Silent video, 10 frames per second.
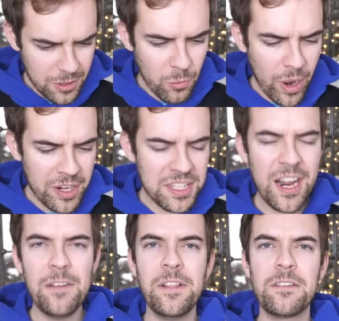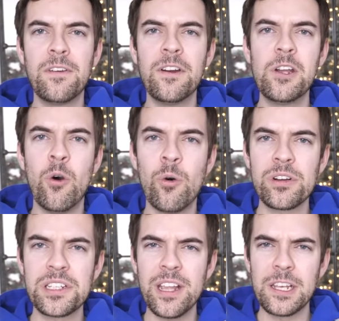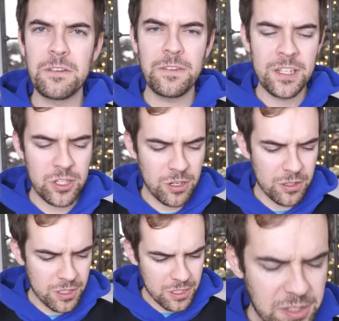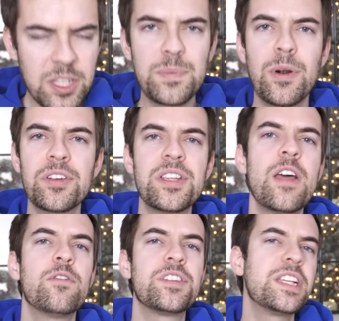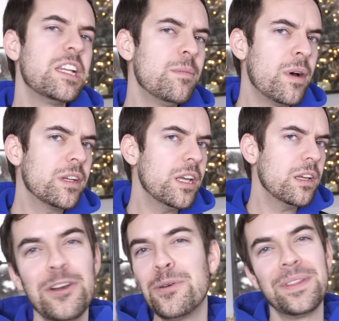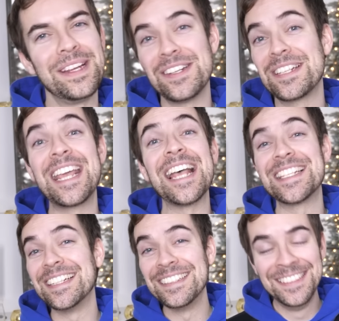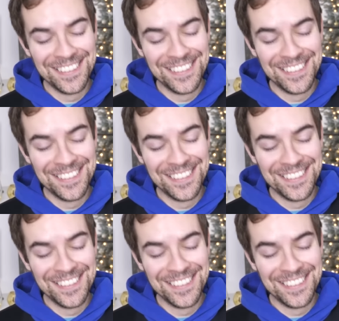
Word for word: Then why does it have like very horse-like features? Has this person ever seen a monkey? Or are they just guessing?